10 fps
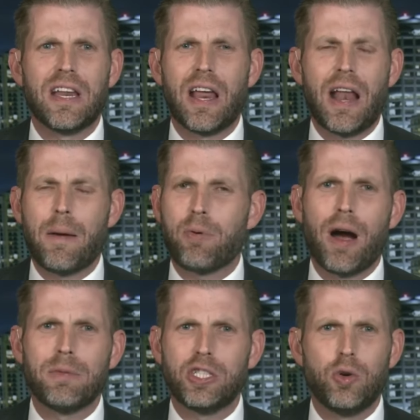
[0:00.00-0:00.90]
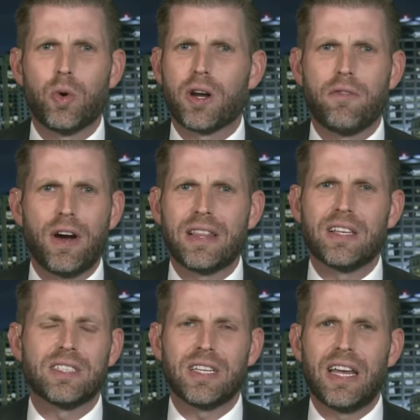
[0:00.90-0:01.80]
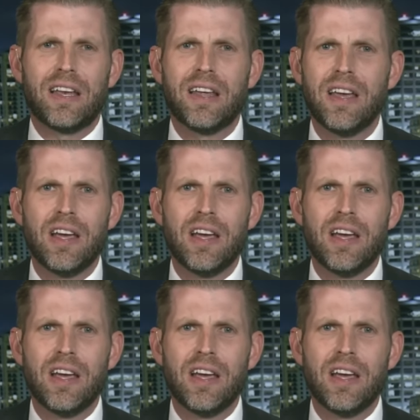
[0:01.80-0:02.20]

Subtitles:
And I promise you, we're going to fight this, and